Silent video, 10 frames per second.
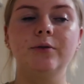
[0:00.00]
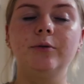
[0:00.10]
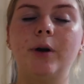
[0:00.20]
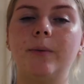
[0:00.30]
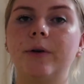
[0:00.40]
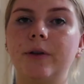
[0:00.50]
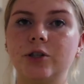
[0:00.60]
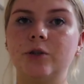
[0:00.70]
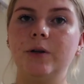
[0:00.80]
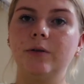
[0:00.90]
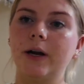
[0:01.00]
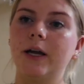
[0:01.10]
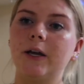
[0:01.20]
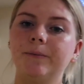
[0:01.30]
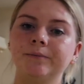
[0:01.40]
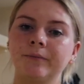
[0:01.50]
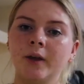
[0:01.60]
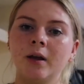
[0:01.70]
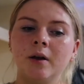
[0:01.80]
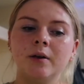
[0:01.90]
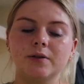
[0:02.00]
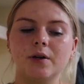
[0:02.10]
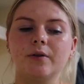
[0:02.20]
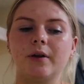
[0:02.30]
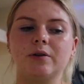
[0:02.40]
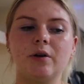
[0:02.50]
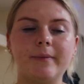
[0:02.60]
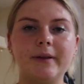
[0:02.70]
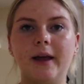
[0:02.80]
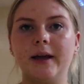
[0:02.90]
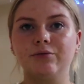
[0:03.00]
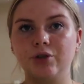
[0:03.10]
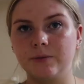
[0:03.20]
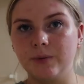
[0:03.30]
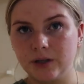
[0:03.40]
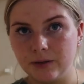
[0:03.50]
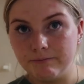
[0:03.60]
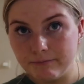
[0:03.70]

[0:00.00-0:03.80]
room number this should be the right key so they told me that it was just mixed